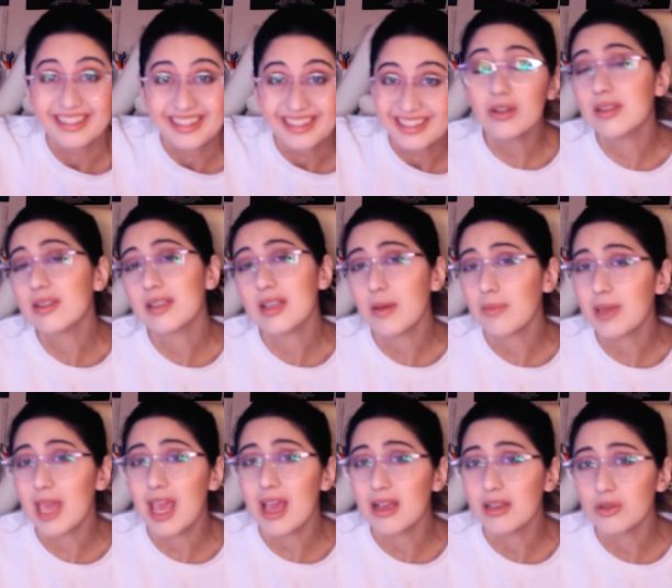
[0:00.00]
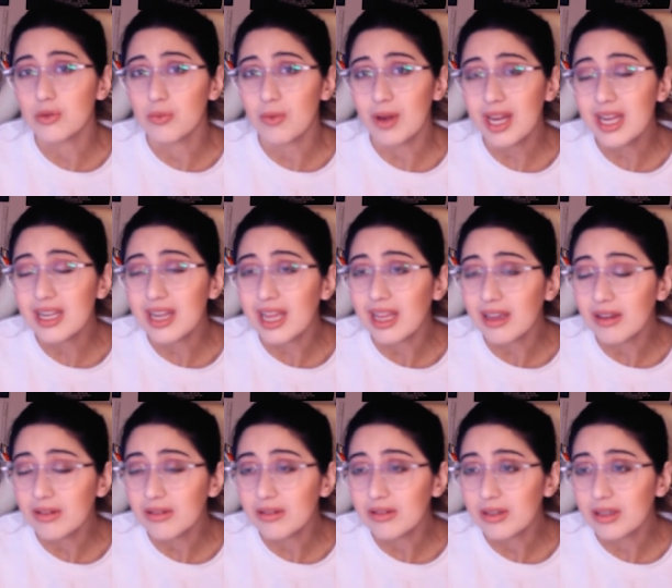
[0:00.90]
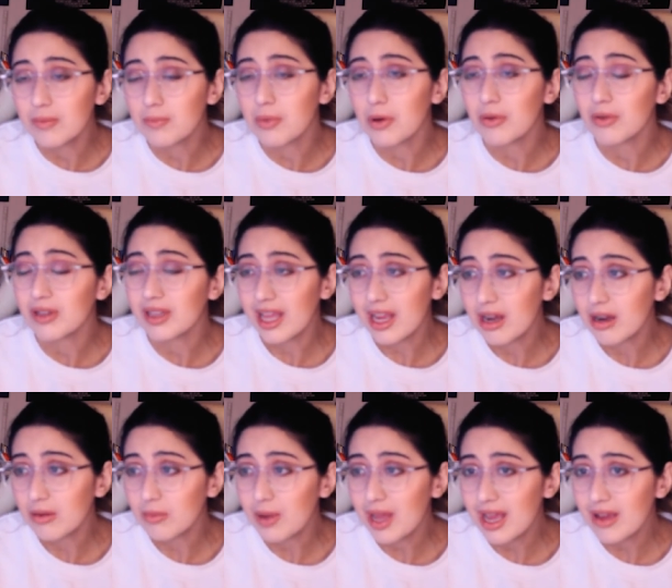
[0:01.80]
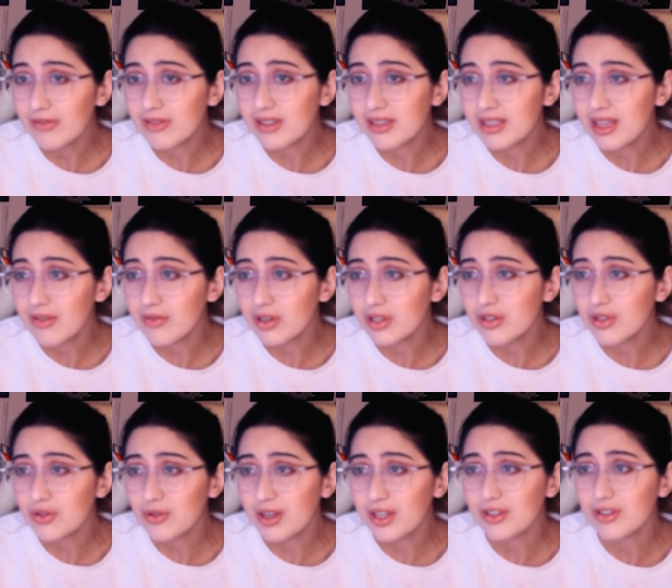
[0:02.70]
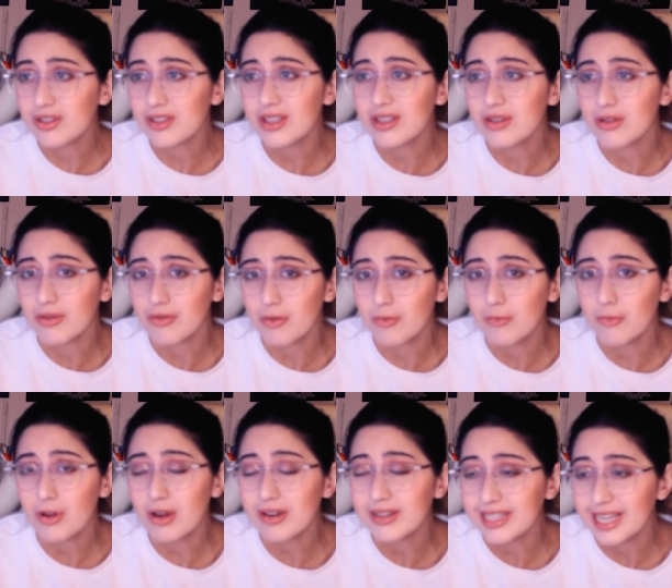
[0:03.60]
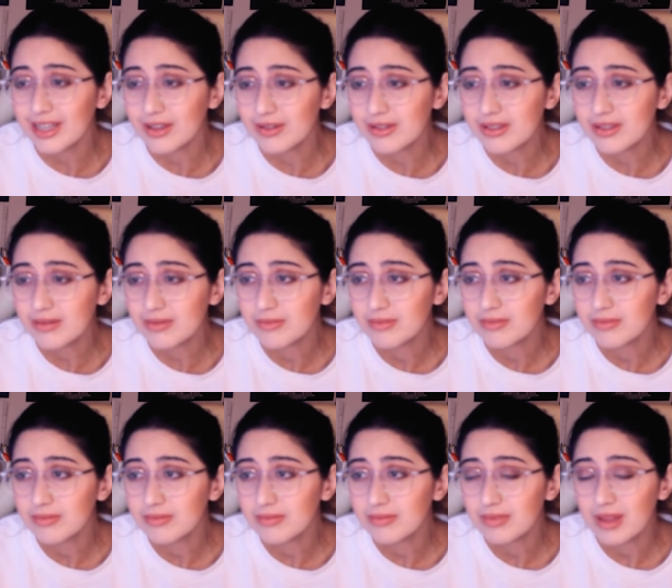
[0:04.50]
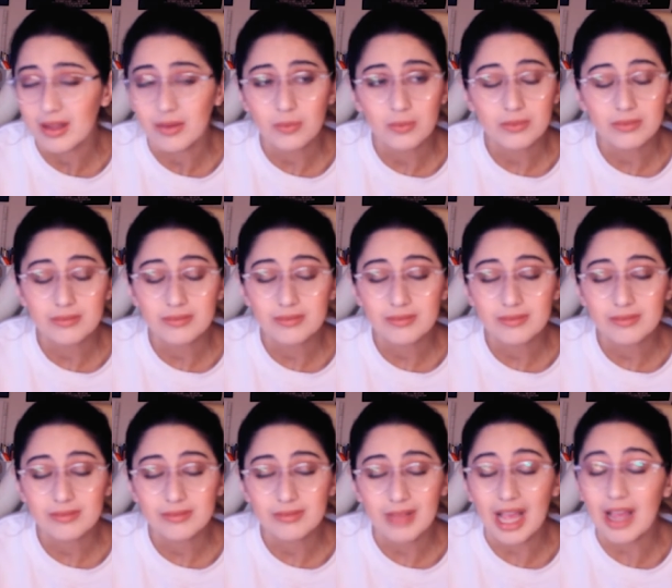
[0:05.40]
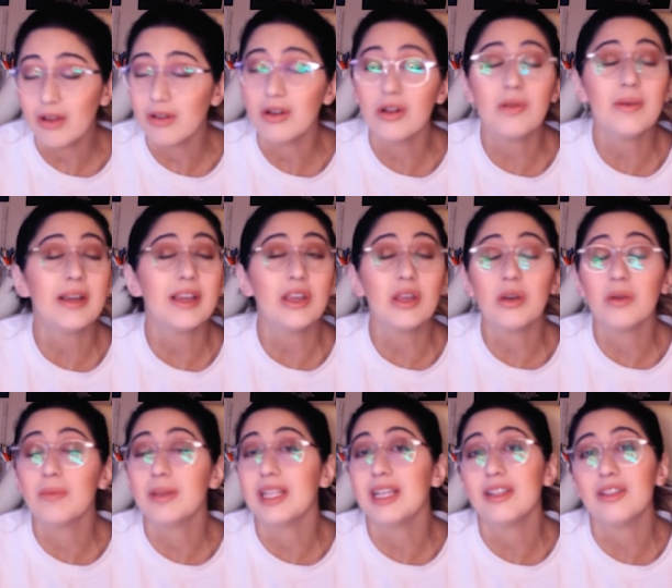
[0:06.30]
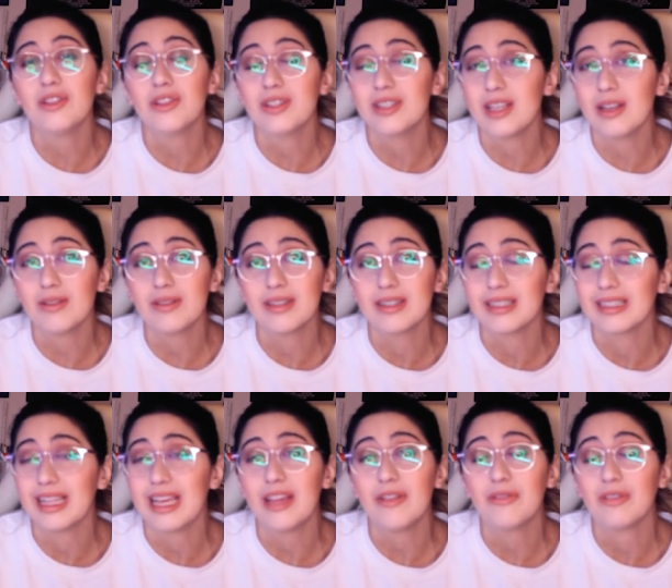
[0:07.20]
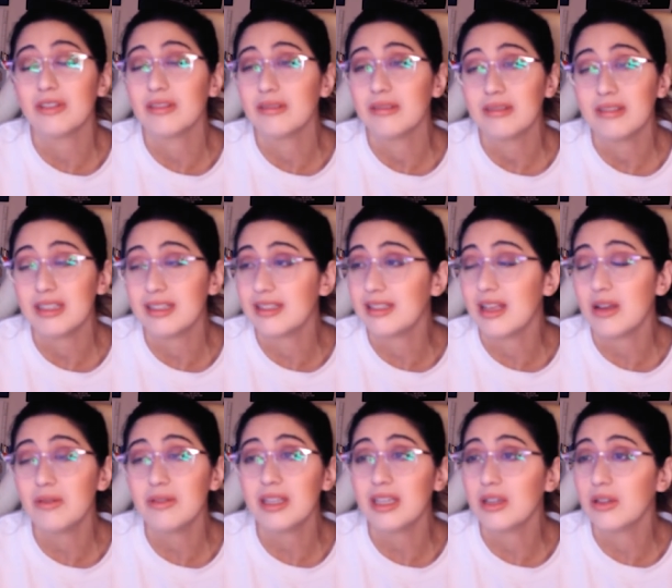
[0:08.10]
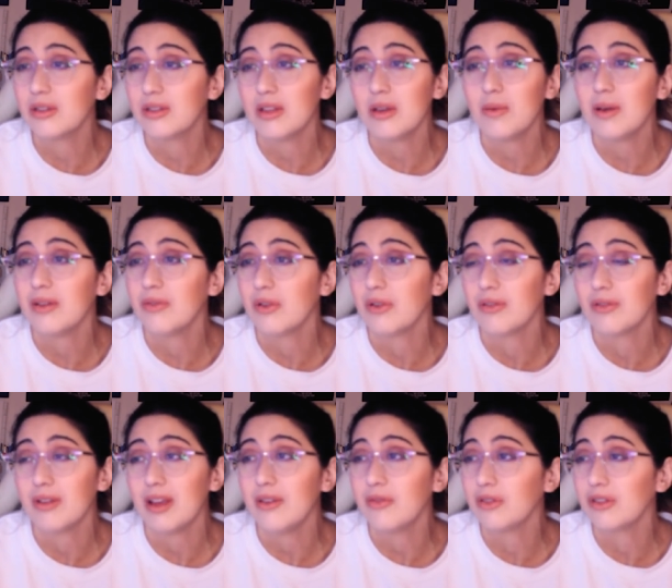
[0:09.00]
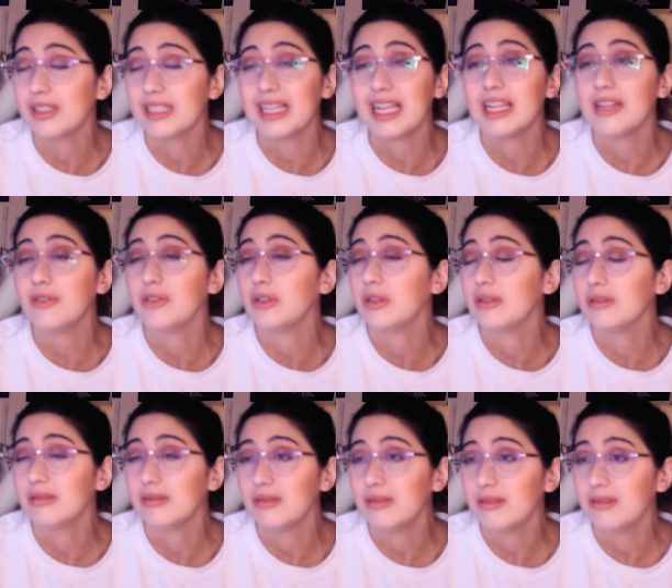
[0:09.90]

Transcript: In order to stop chaos reigning in Beauclair, we have to save an estranged sister from fairy tales. I don't know about you, but that just sounds delightful. It's sounding so ever, ever delightful.